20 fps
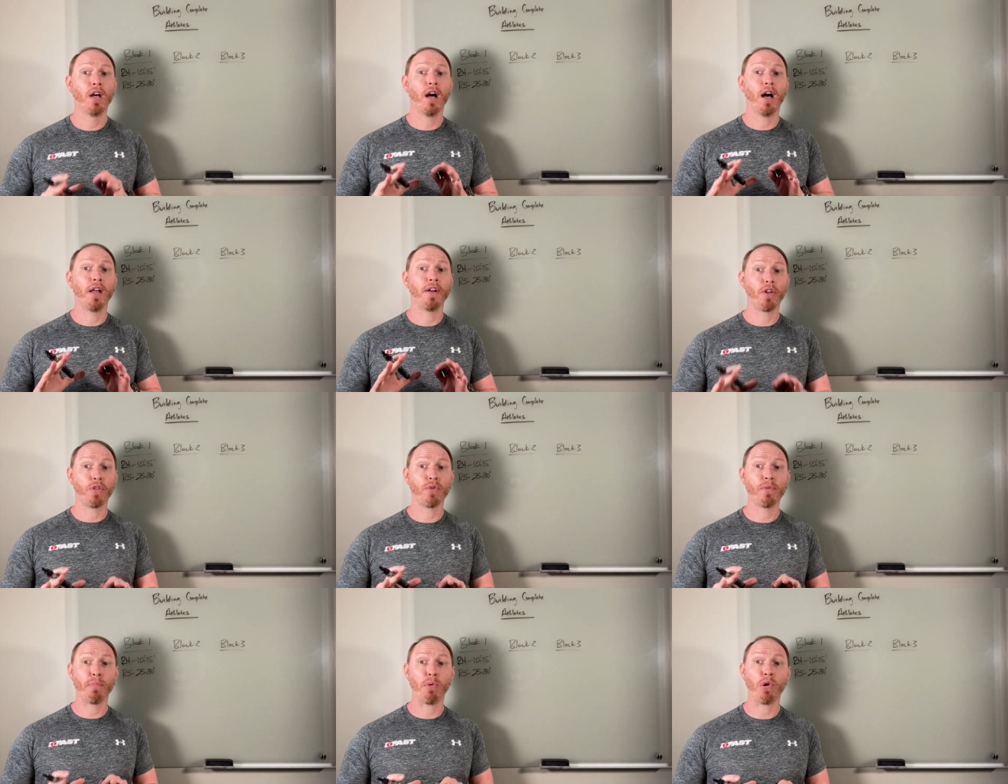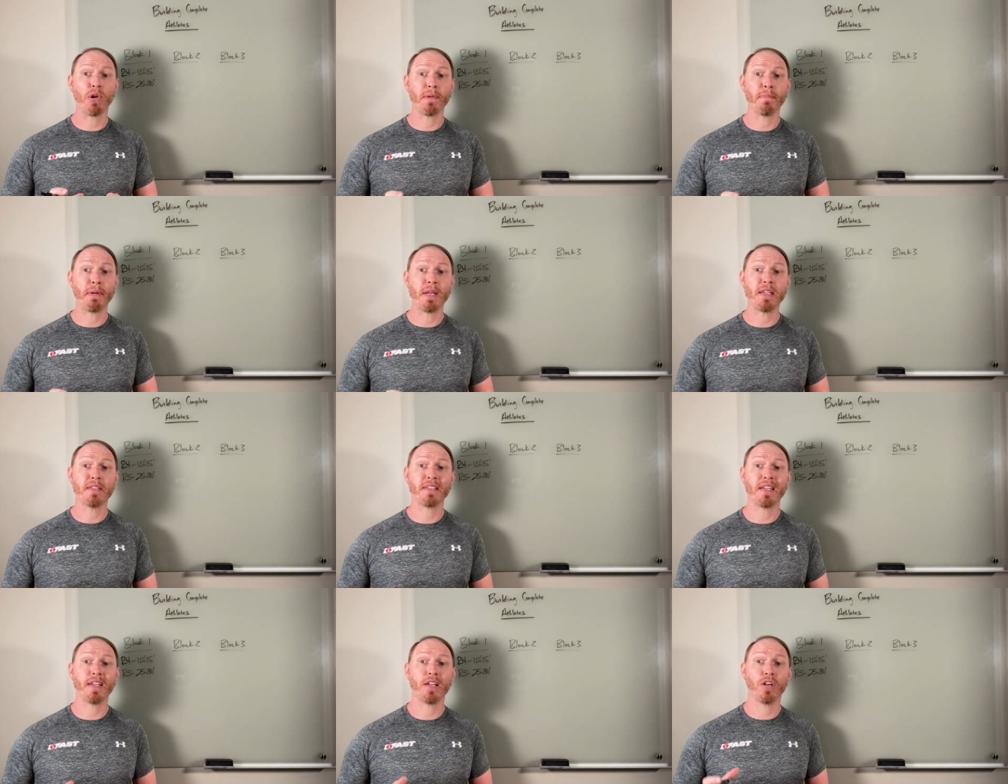Another important
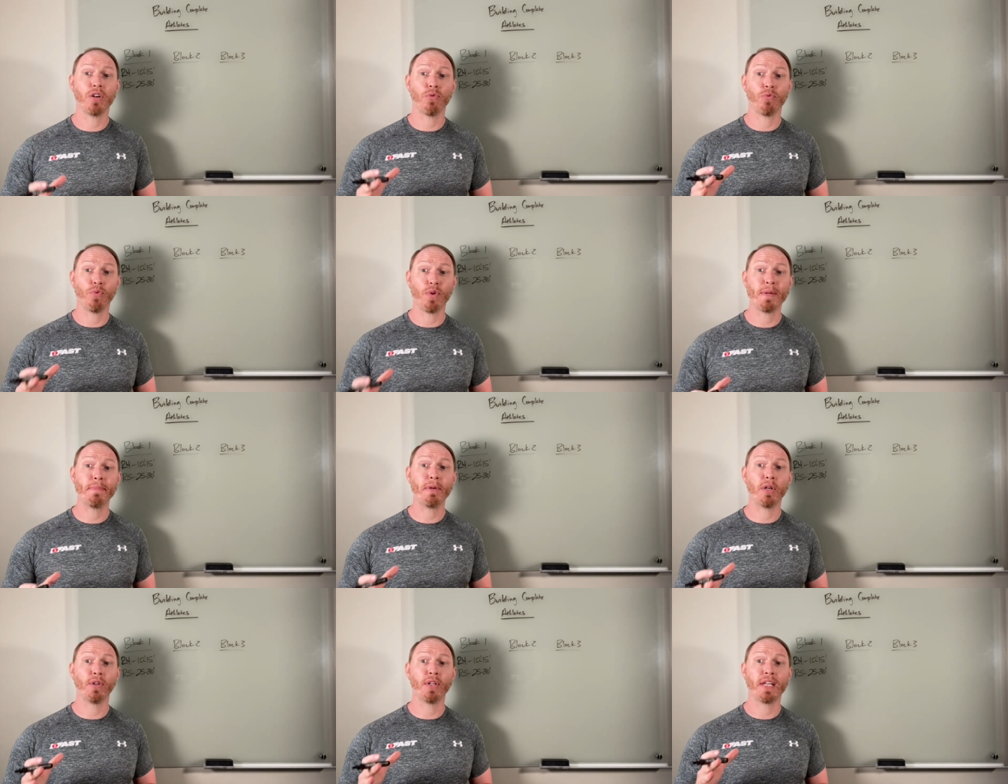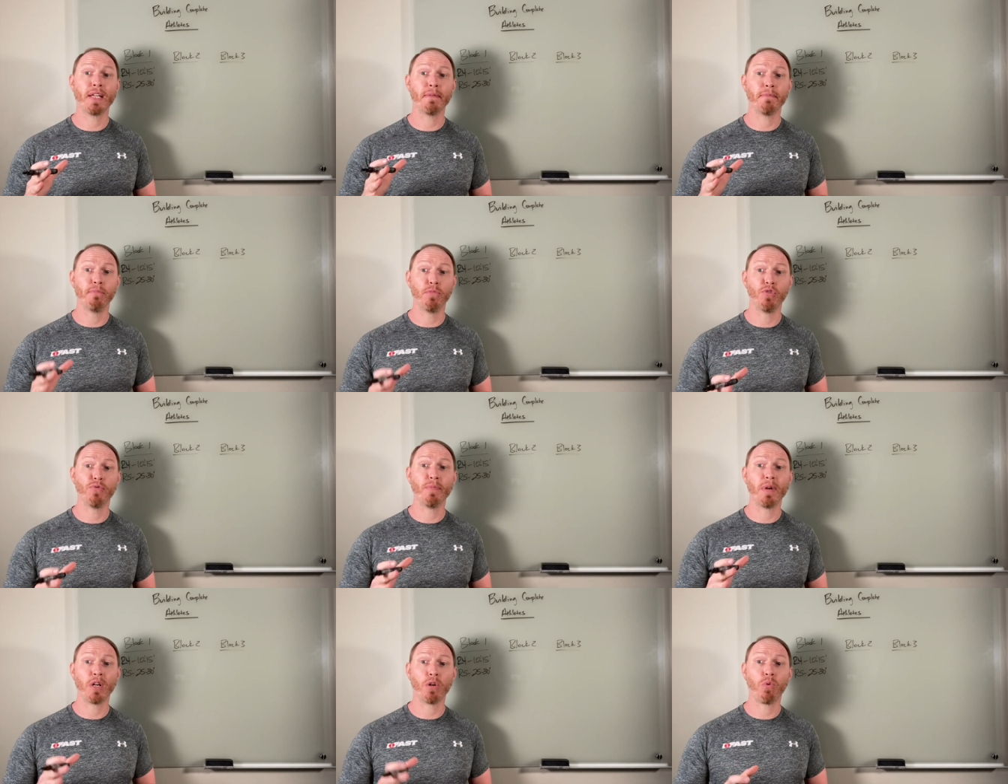piece here, rebuilding
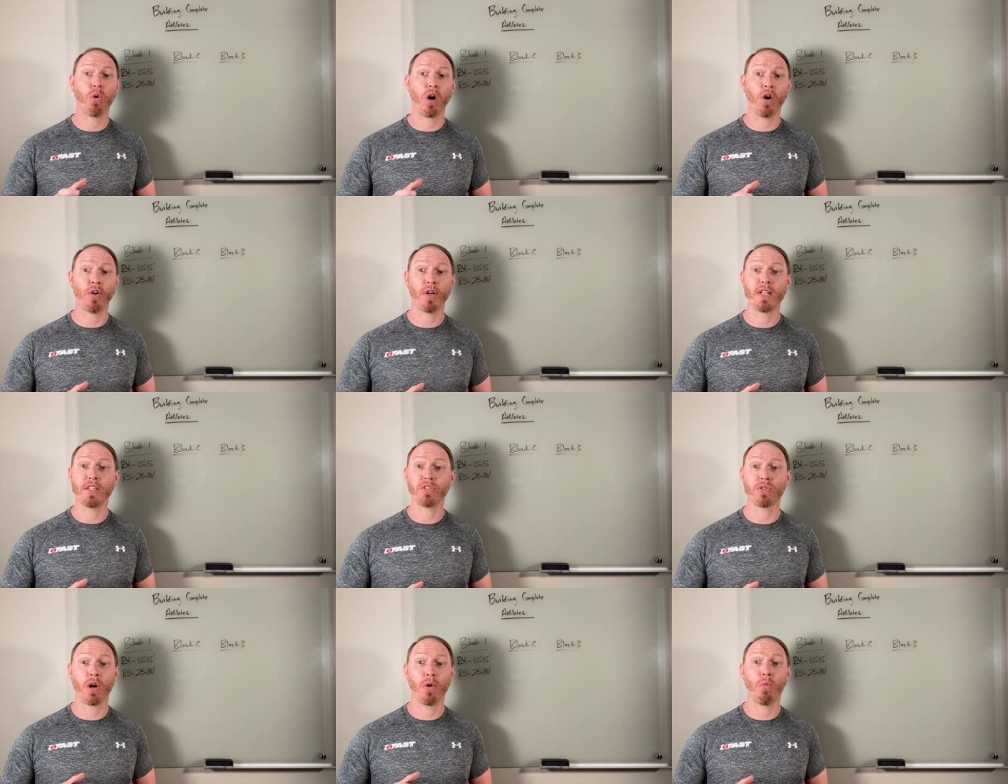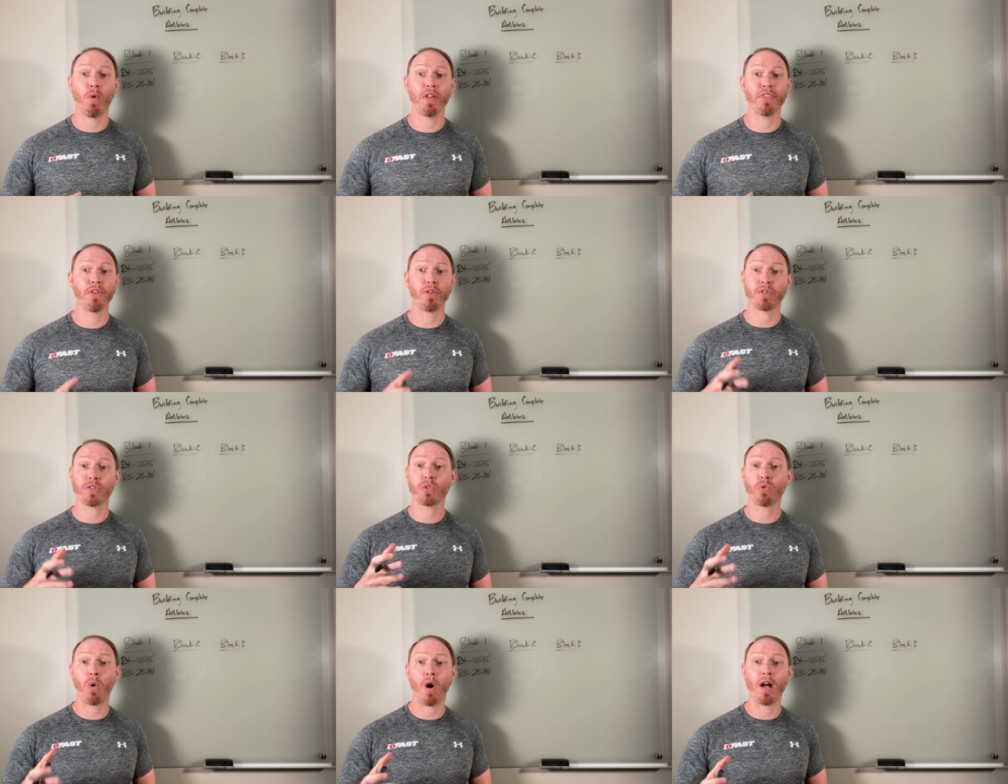movement quality. So I want their
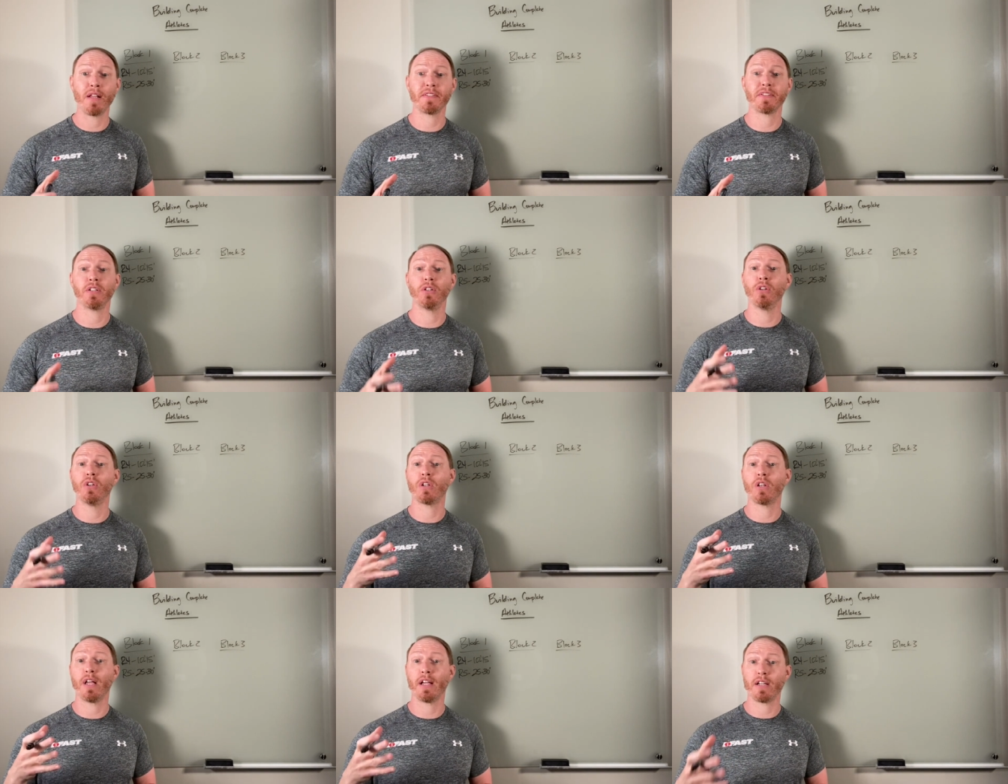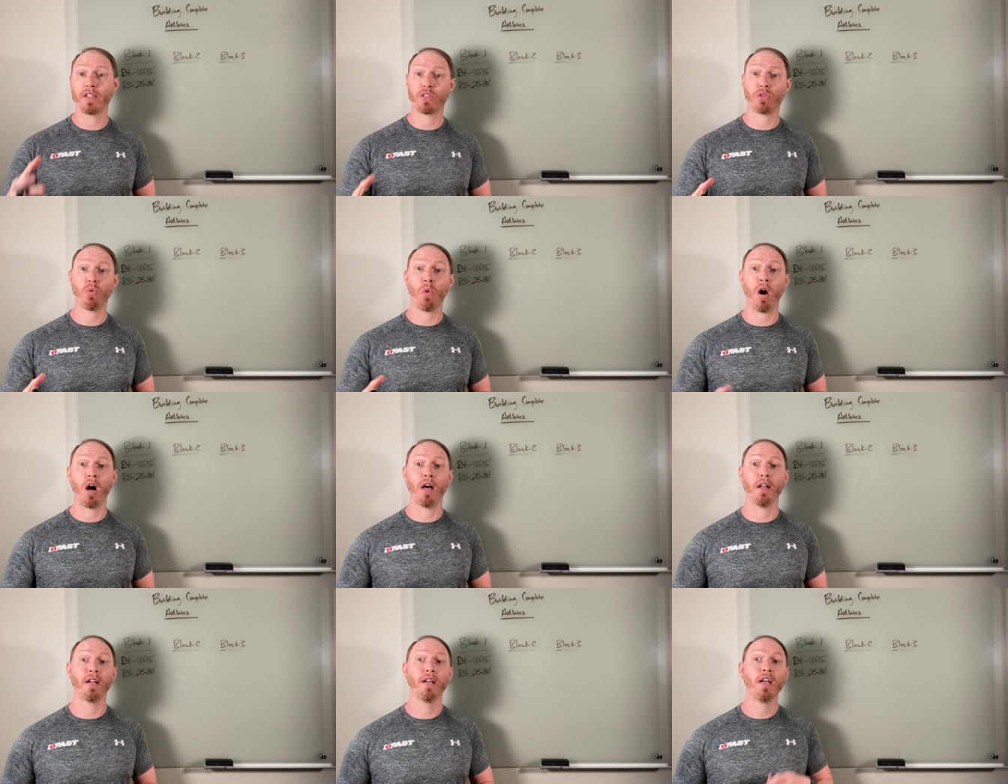squats to look like a
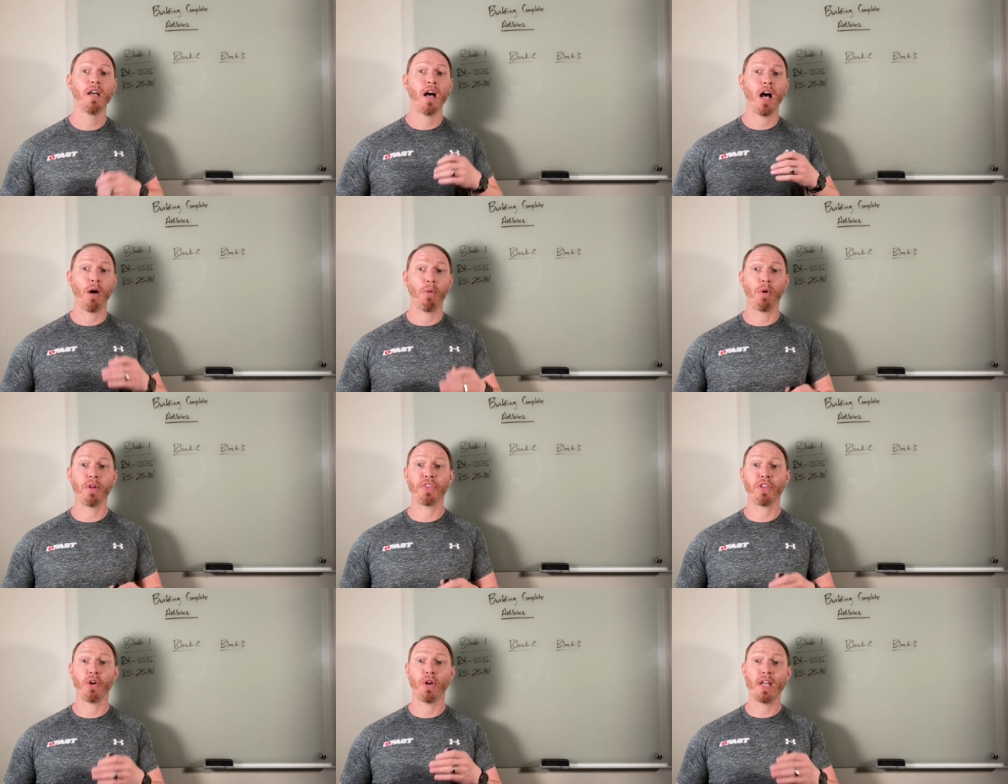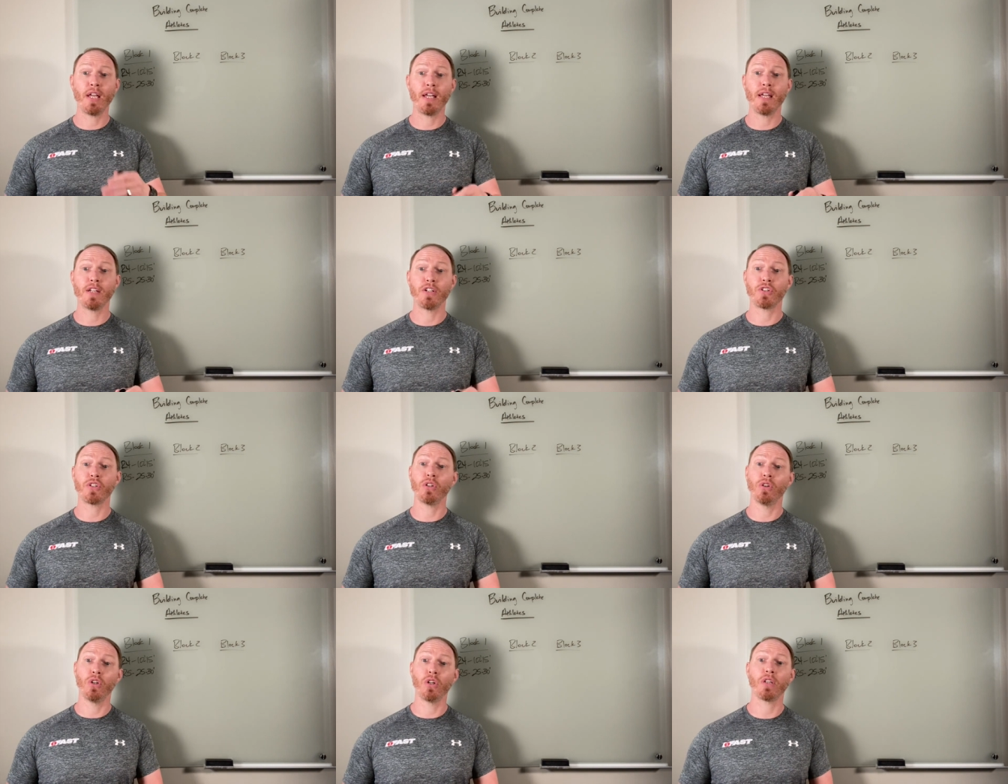squat. I want their hinge
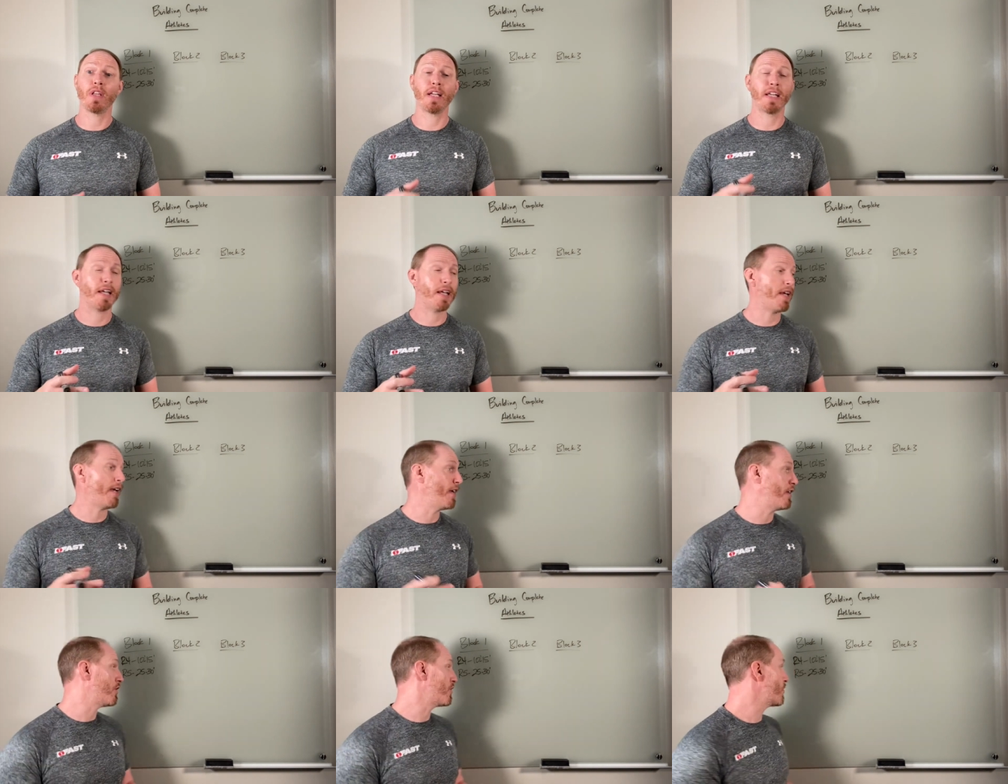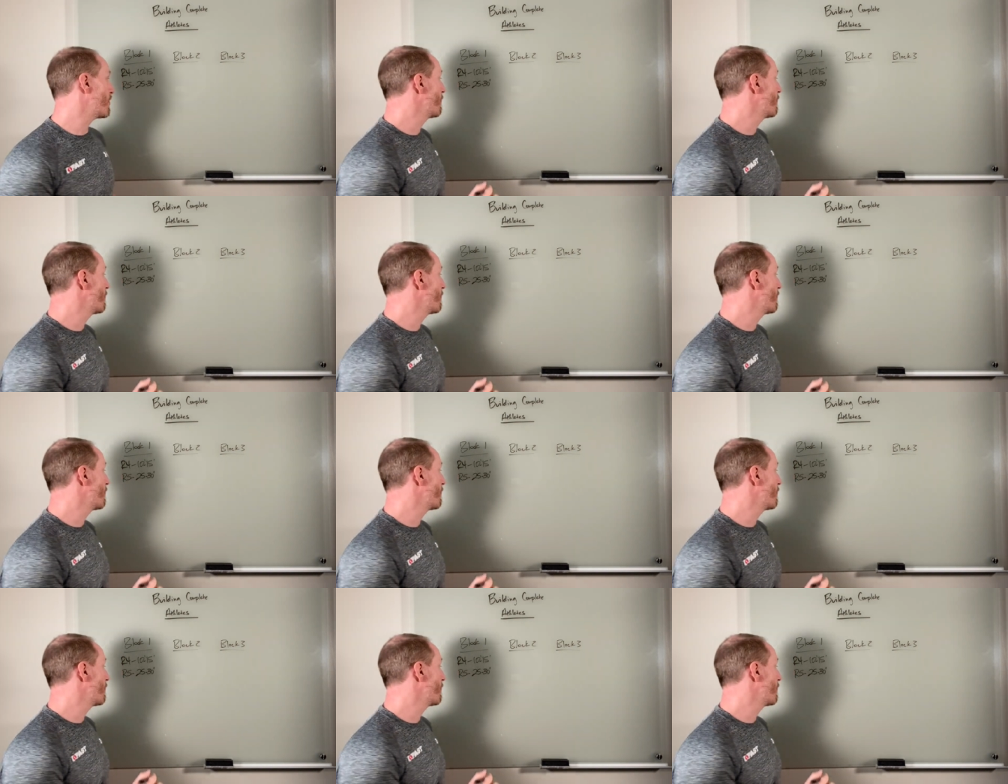to look like a hinge.